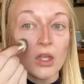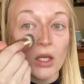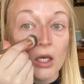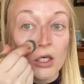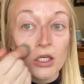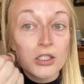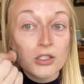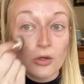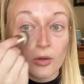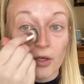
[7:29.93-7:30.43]

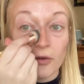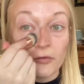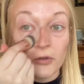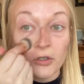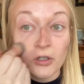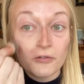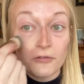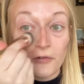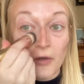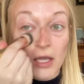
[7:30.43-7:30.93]
So if
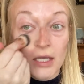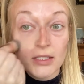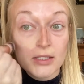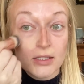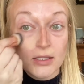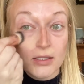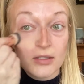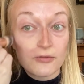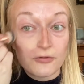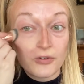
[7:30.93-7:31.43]
your
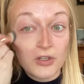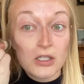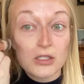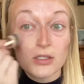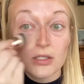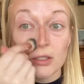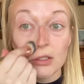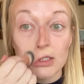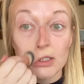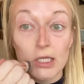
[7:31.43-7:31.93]
face feels
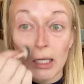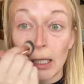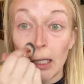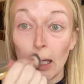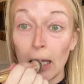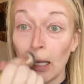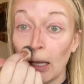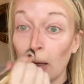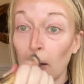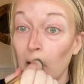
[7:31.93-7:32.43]

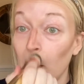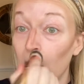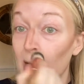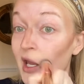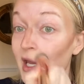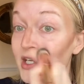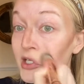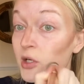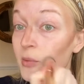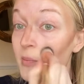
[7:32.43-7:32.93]
sticky
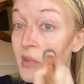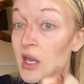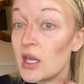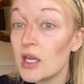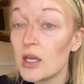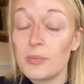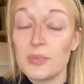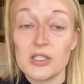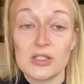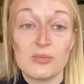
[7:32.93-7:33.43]
and your
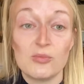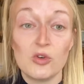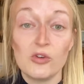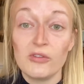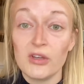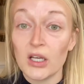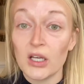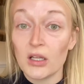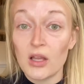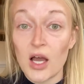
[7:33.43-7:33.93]
makeup is
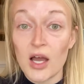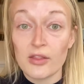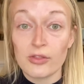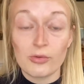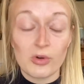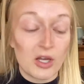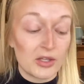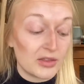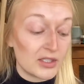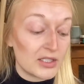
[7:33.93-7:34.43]
moving a lot
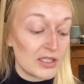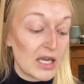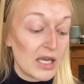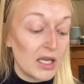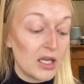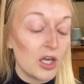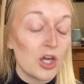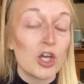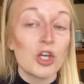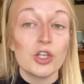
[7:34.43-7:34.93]
throughout the
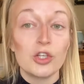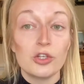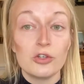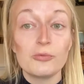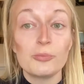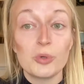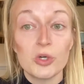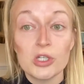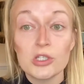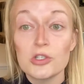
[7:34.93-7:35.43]
day,
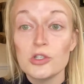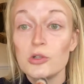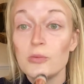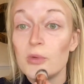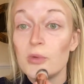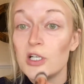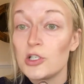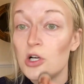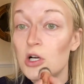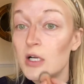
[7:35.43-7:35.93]
you've put too
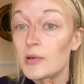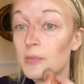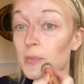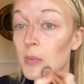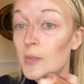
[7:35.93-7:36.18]
much on.